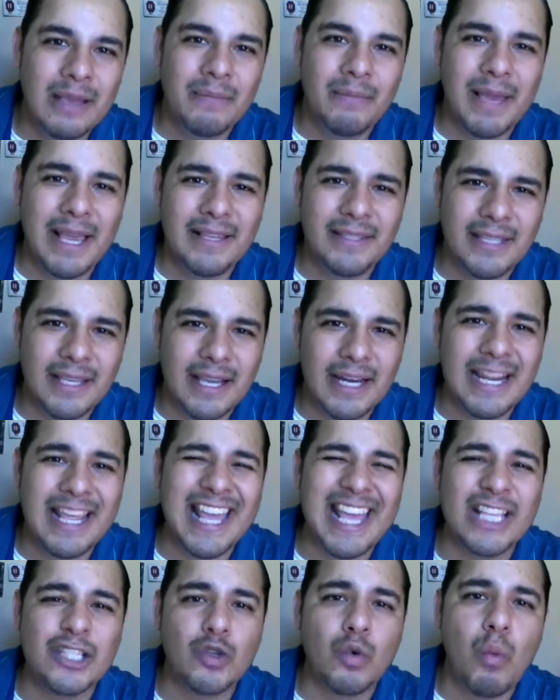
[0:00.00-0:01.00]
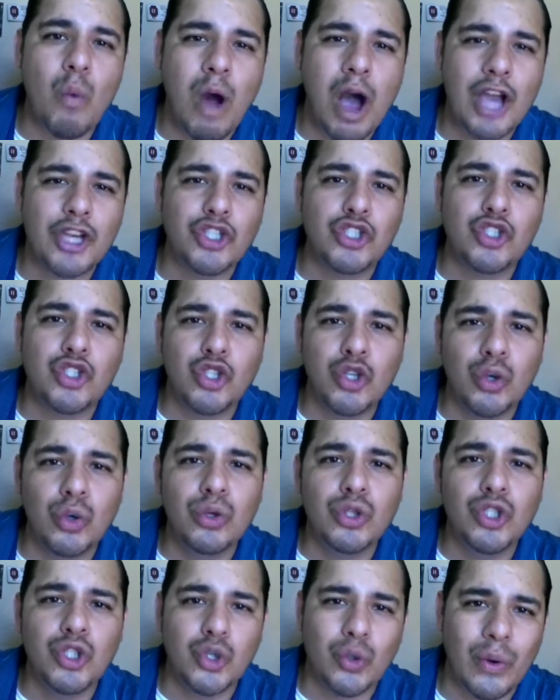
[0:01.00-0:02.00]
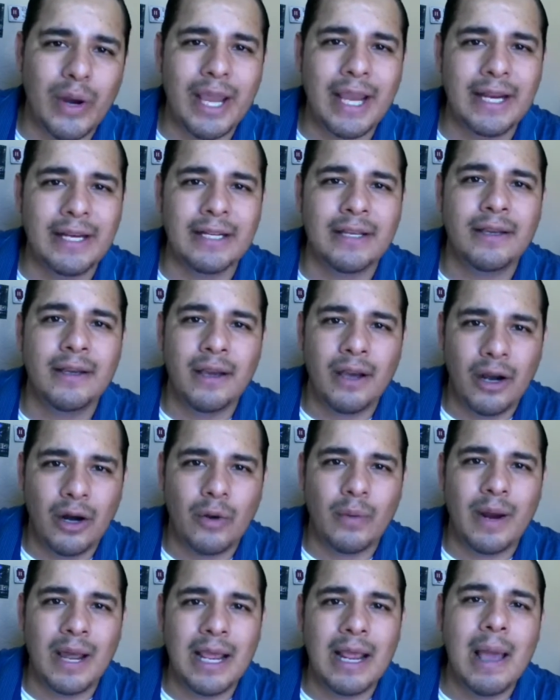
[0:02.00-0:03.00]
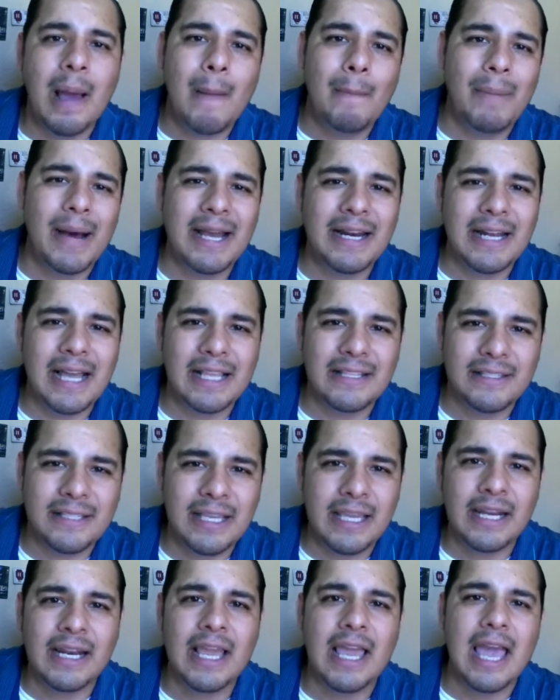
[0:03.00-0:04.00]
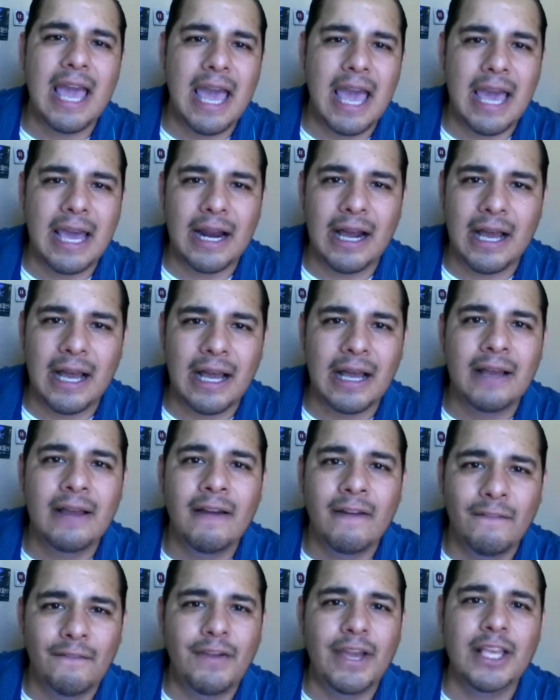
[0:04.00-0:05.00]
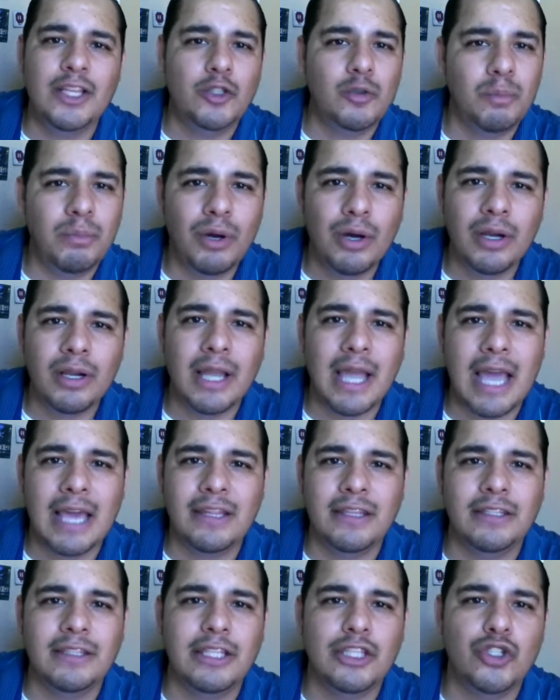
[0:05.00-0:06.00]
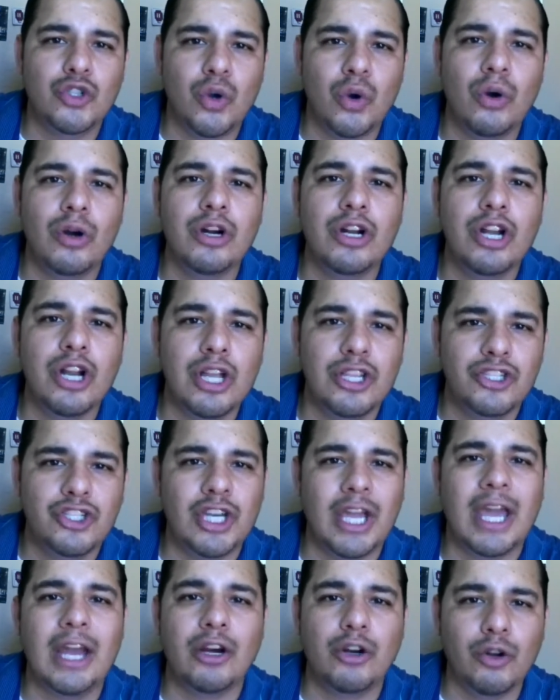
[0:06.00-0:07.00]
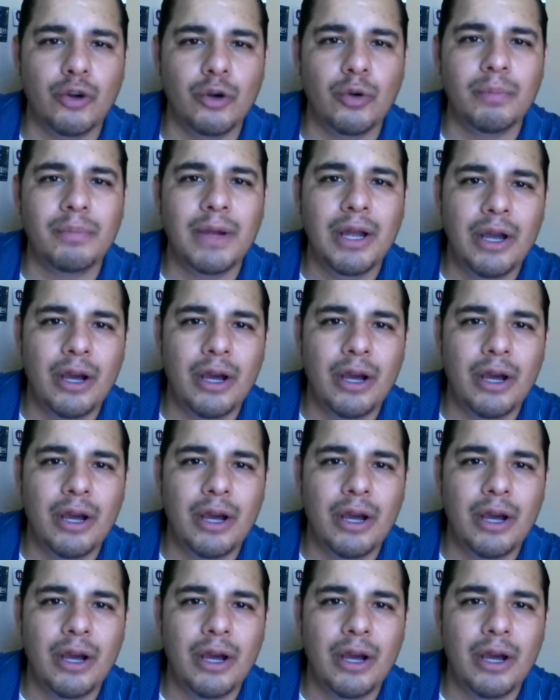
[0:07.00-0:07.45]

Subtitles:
Basically, it's Watch to Trade, all right, by Nasir at Facebook at the Discord chat group.